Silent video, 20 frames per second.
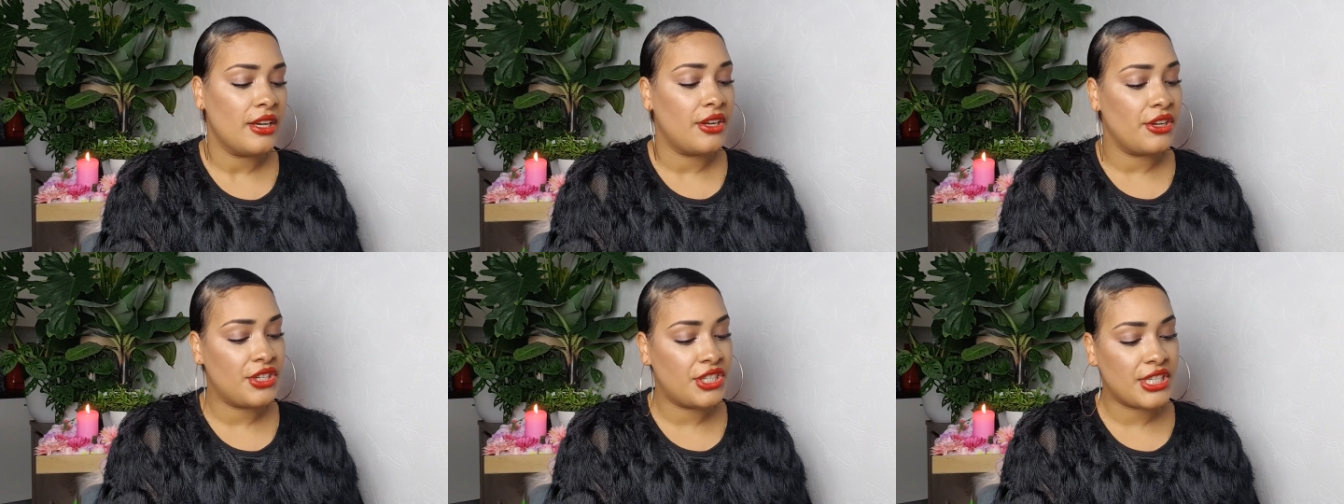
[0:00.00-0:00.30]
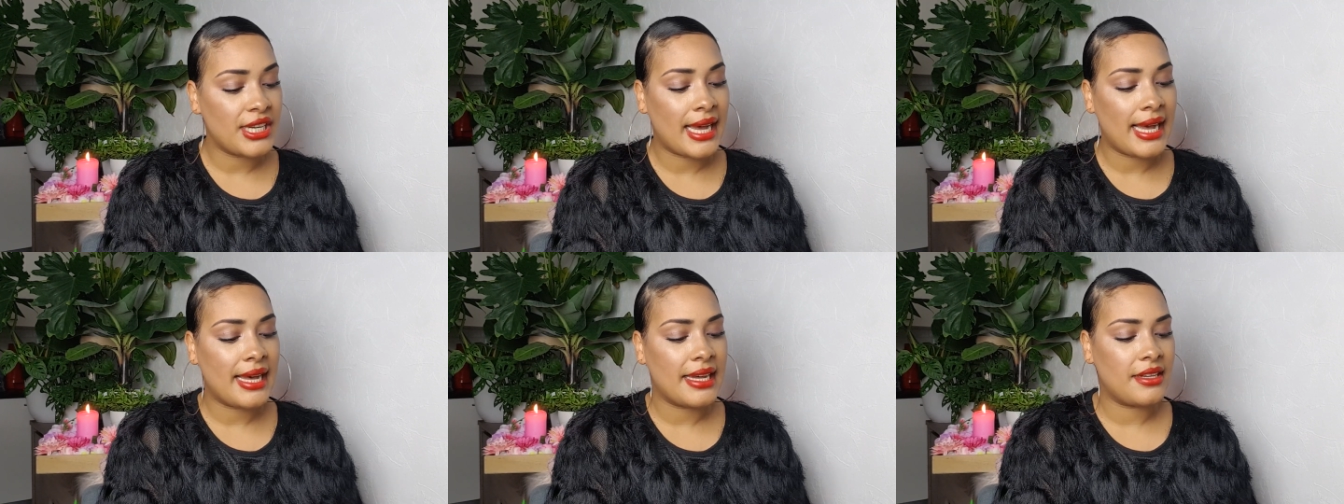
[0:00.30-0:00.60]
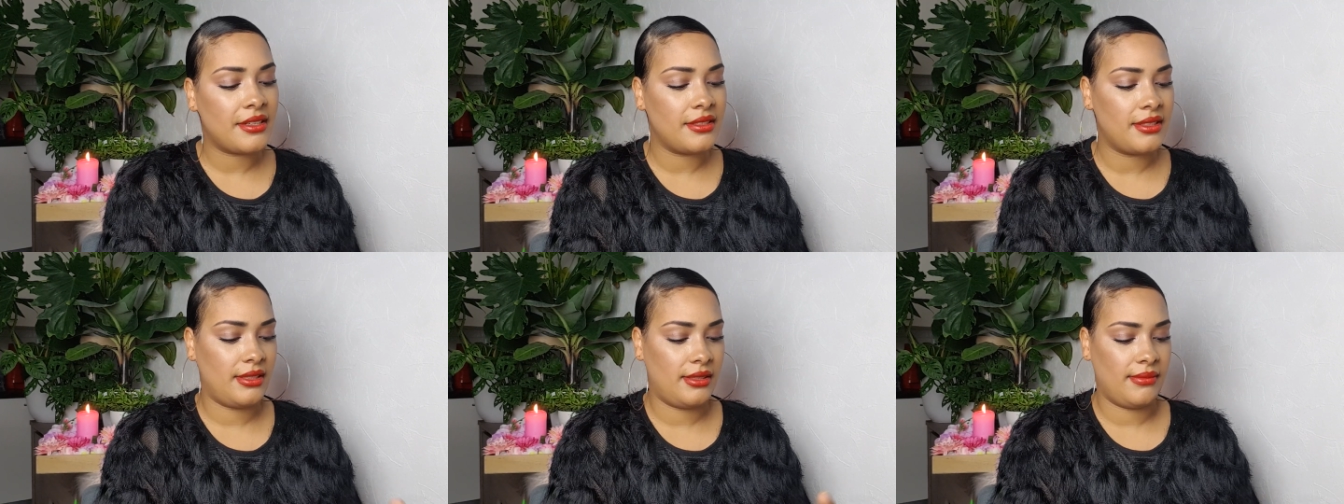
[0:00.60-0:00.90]
a
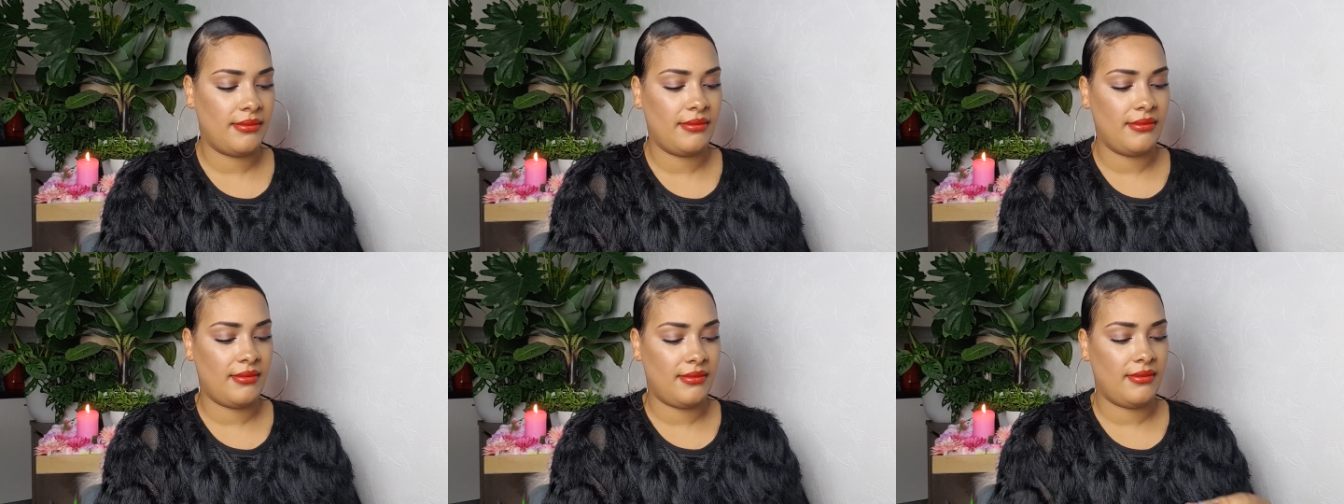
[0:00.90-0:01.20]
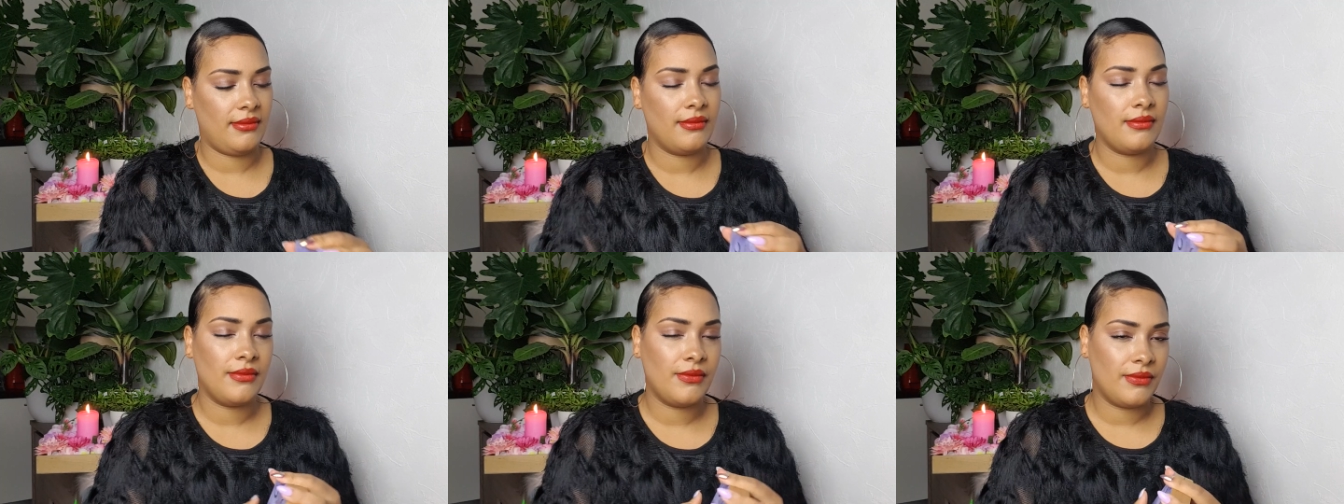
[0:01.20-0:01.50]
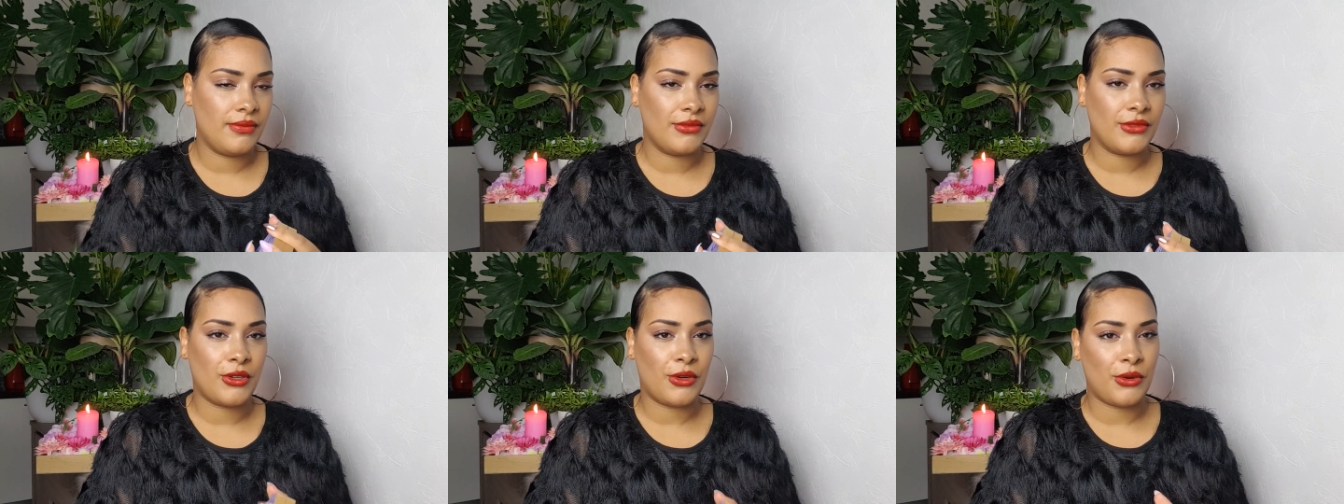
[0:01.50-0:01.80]
child,
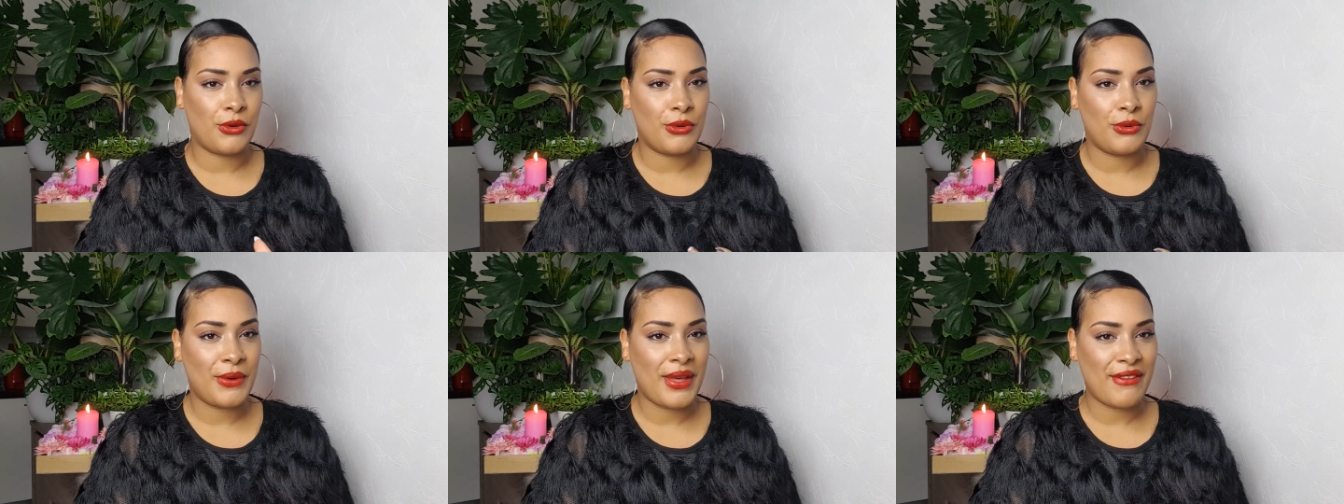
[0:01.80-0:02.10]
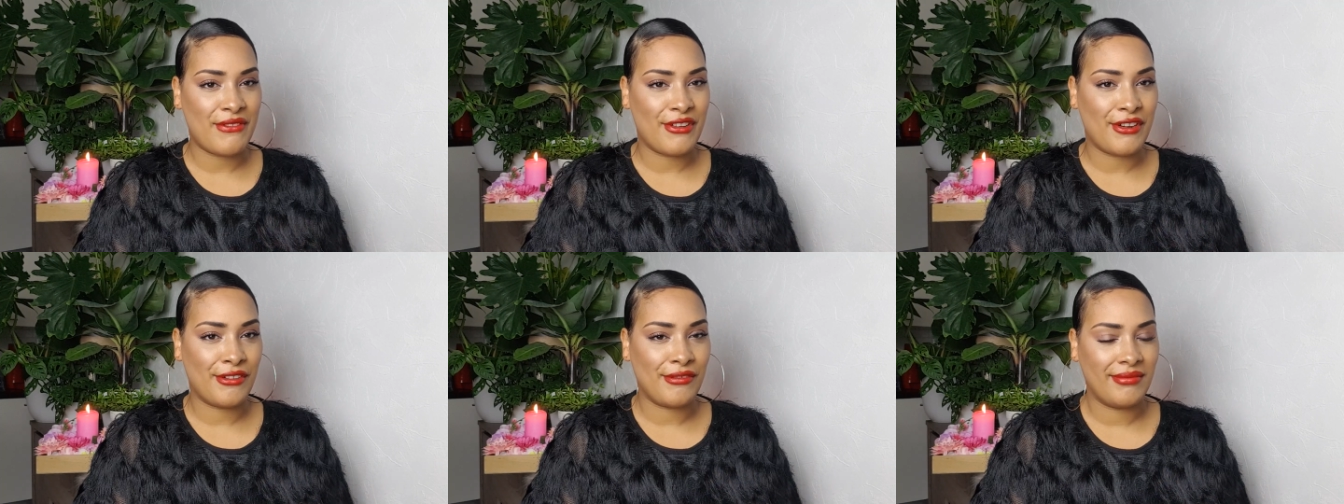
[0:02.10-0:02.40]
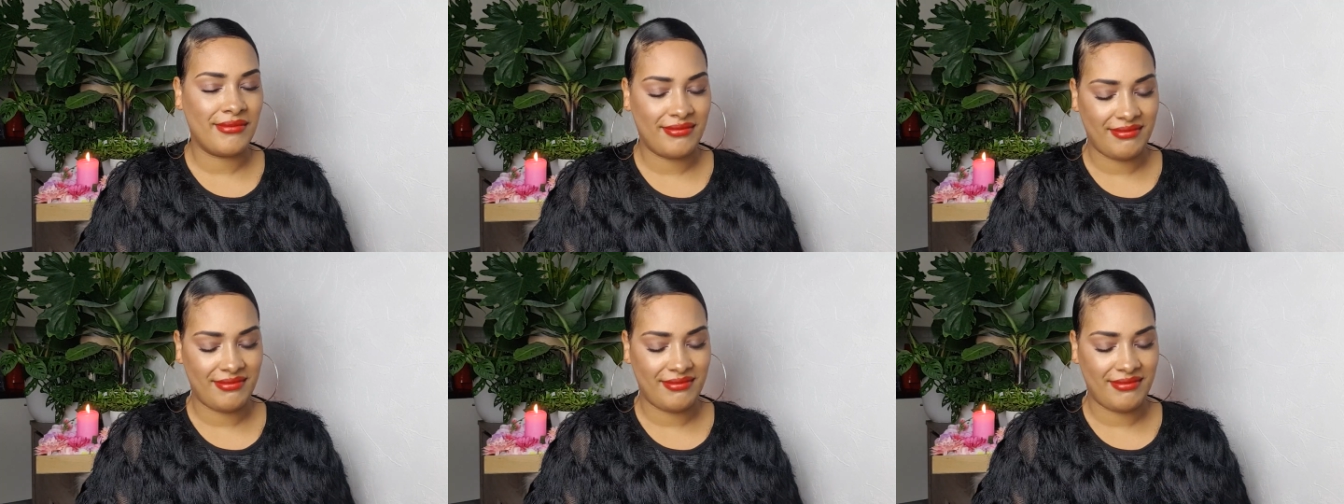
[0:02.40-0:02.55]
or whoever.